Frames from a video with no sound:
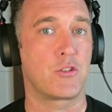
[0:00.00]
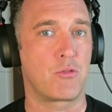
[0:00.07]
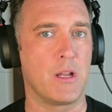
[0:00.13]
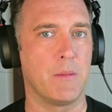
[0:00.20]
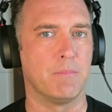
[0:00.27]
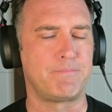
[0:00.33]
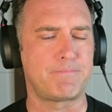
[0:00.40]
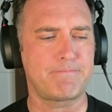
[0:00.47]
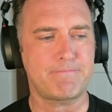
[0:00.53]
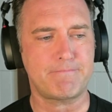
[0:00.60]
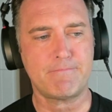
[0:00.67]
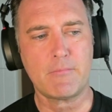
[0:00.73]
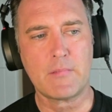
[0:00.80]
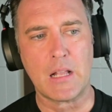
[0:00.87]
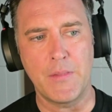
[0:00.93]
trip.
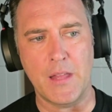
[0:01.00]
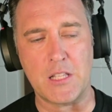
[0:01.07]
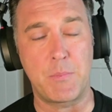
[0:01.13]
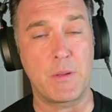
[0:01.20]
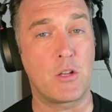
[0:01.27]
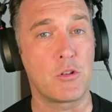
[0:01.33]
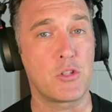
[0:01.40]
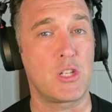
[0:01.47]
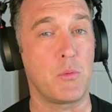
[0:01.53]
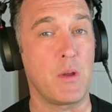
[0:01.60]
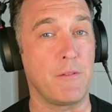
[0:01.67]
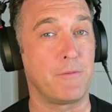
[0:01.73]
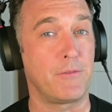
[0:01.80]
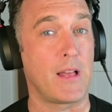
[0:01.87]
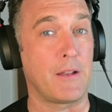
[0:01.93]
That's because she
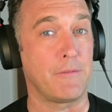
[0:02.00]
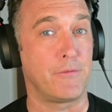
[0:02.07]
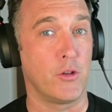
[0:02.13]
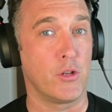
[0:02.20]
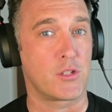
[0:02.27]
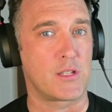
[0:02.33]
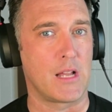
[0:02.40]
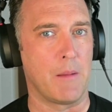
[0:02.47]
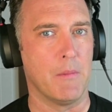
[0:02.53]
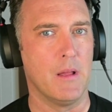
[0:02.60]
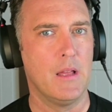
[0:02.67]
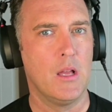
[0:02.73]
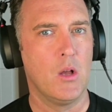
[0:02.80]
went flat first up.